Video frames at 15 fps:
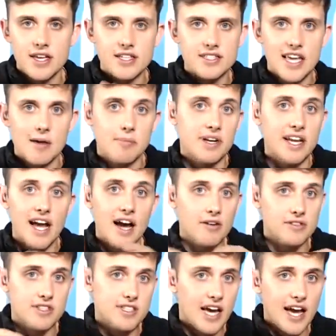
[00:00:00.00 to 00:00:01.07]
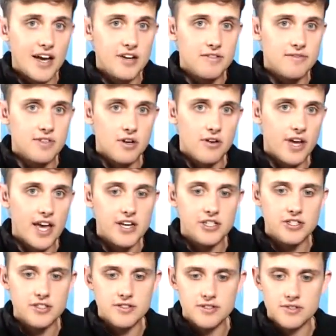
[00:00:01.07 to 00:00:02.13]
happening outside of the
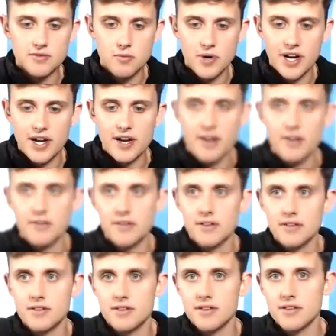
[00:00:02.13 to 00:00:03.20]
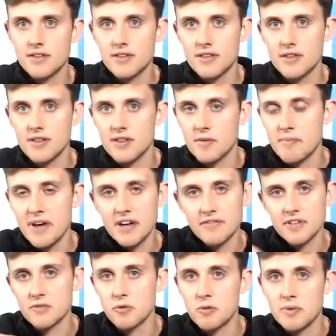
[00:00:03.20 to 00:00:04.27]
locations where the
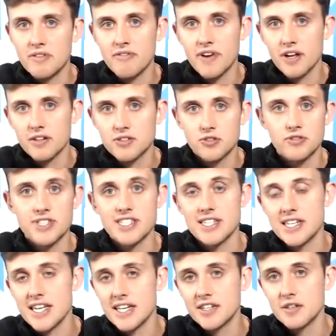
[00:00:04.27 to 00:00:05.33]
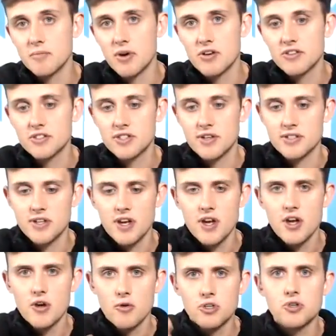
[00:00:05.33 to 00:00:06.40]
benefit would be felt or is needed most?
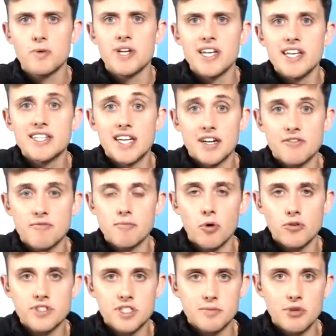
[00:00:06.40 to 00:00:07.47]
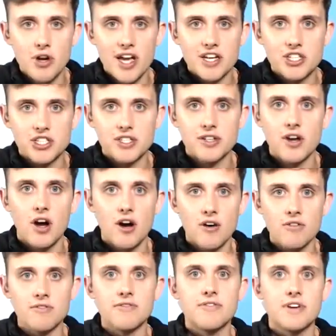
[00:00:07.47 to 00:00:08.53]
Do we need kind of more stimulation
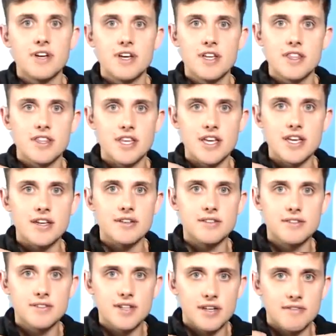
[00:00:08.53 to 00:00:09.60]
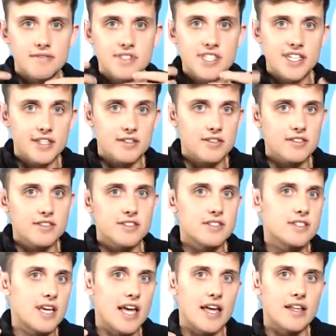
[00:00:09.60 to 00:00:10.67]
of the kind of
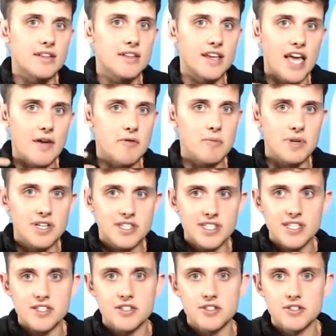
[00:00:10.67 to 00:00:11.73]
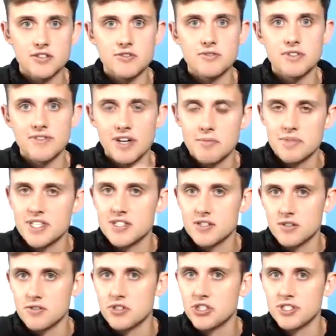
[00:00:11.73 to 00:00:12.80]
skills and the capabilities to develop these
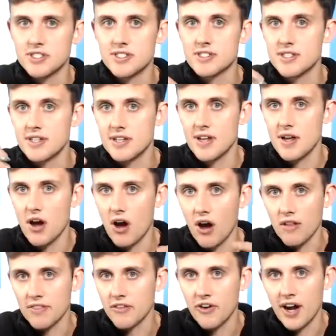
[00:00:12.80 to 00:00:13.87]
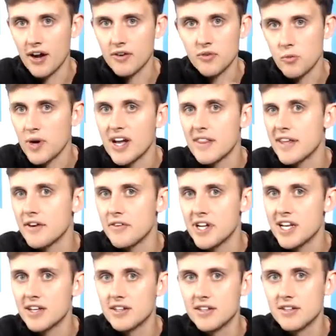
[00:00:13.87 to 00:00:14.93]
solutions on the ground where they're
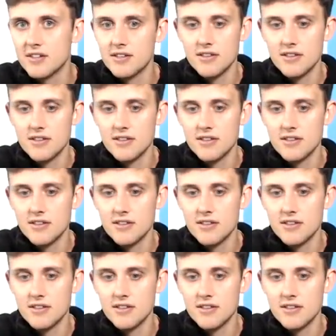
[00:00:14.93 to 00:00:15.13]
needed?